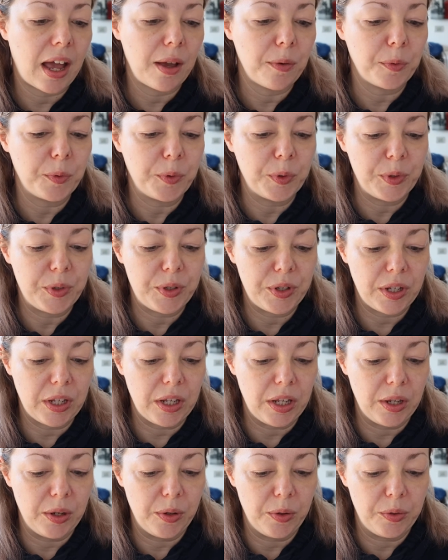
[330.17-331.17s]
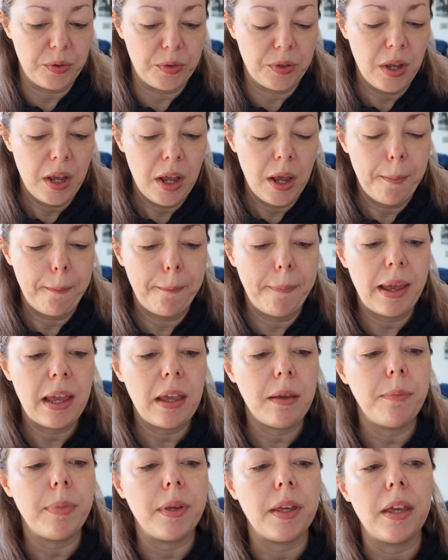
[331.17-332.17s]
would use.
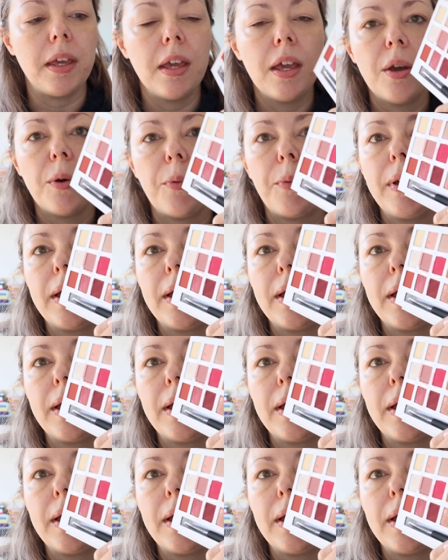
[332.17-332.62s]
Maybe we